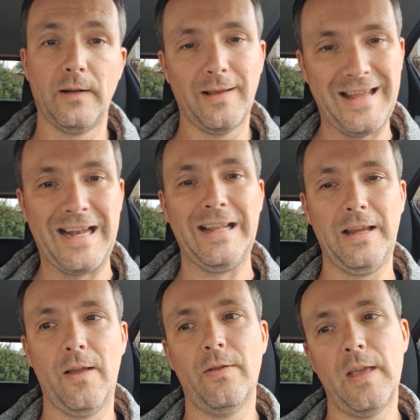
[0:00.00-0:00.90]
and then at the
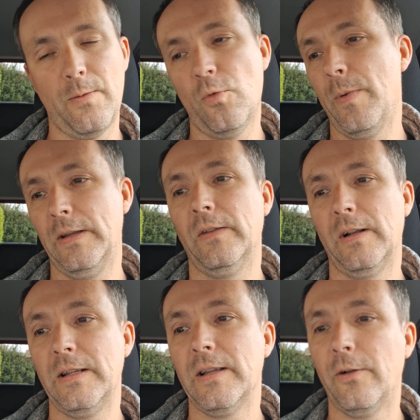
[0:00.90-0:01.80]
end they will
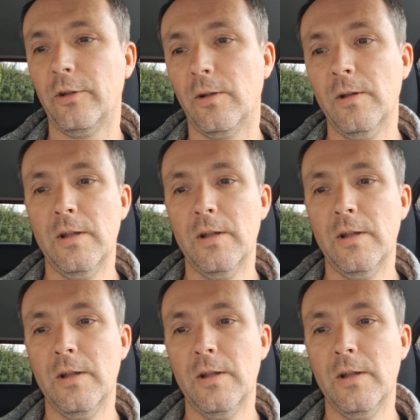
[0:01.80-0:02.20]
basically tell you